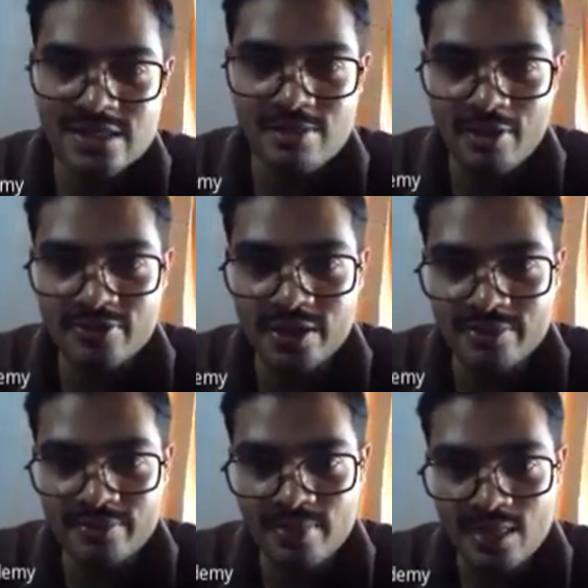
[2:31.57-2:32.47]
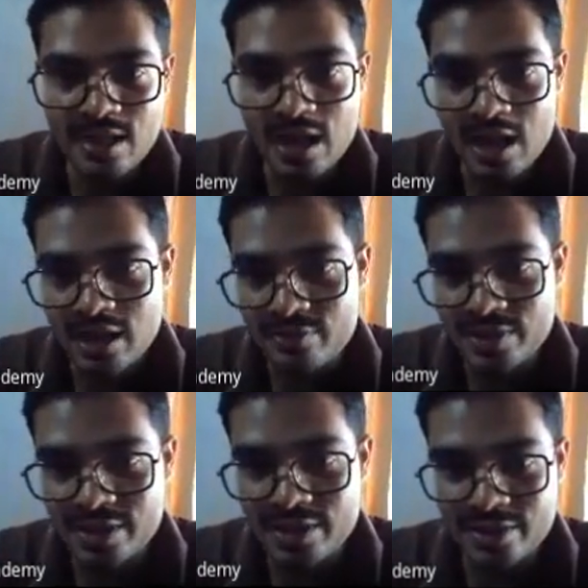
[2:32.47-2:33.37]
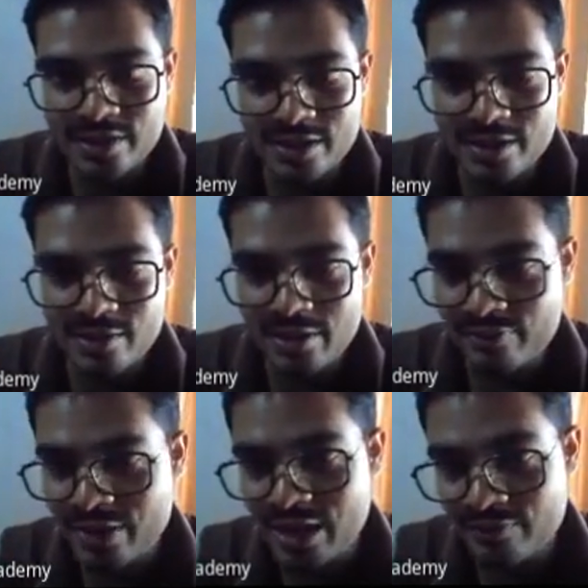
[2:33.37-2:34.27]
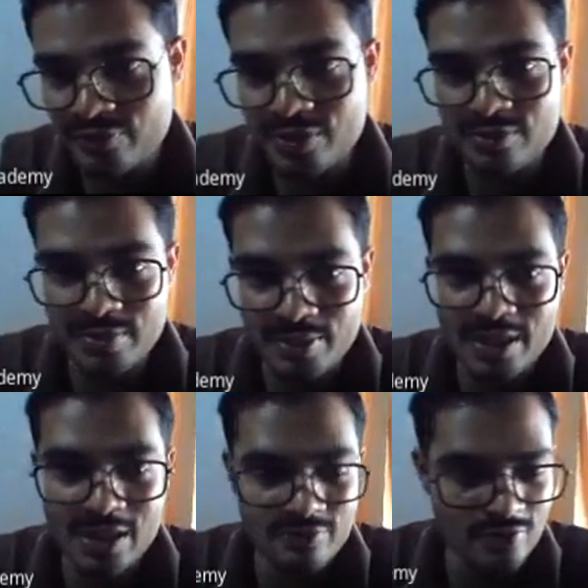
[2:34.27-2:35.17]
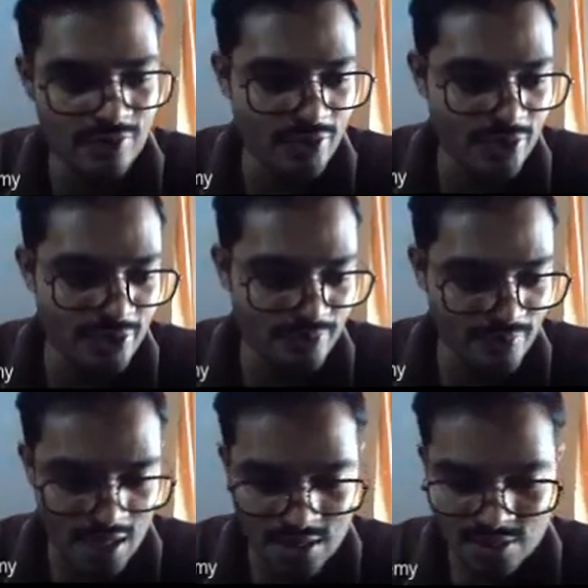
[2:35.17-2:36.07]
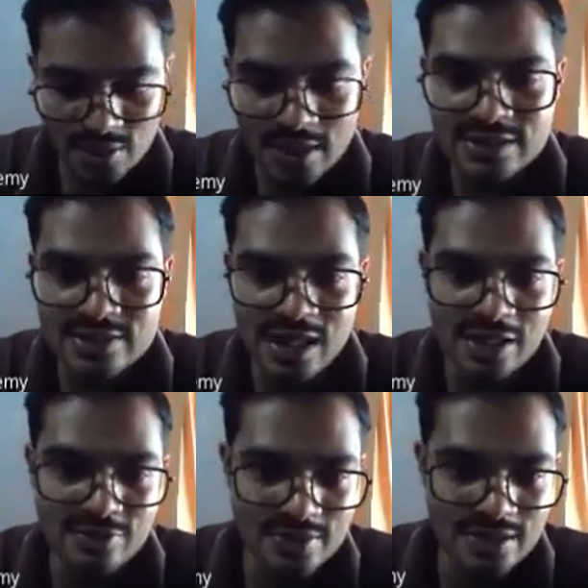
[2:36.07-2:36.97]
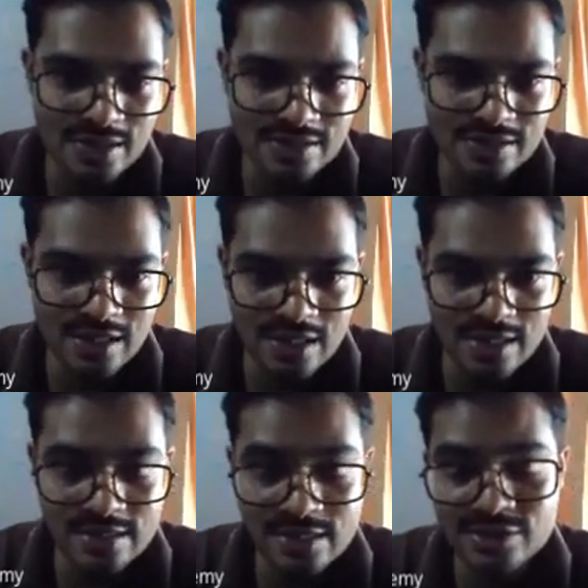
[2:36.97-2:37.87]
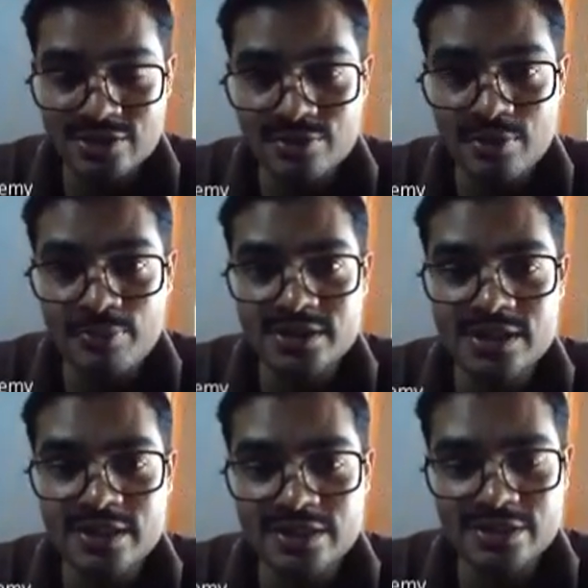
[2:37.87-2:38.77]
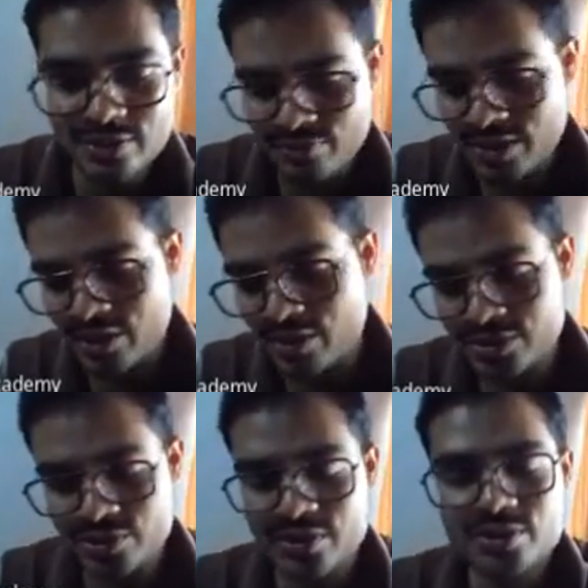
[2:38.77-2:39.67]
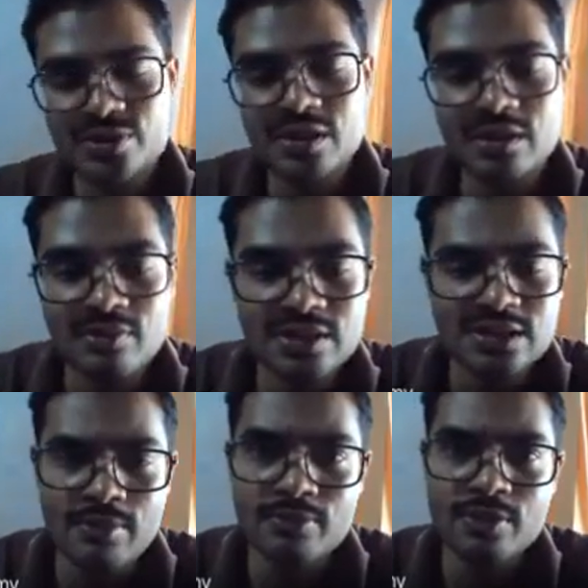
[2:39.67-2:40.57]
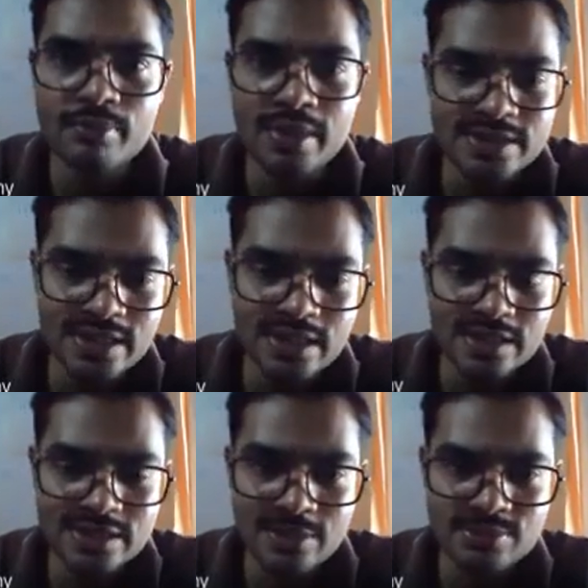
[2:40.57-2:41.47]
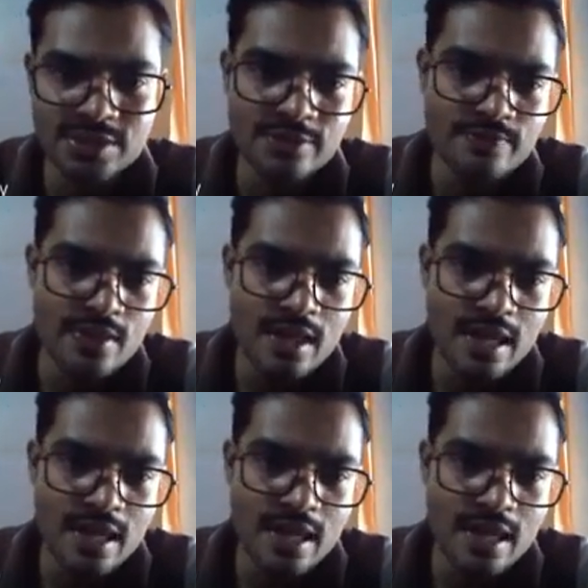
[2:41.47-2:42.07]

some of them are very uh, helpful, may be helpful for you. So let's start with this. Uh, in this presentation, we are also going to cover some of the basic concepts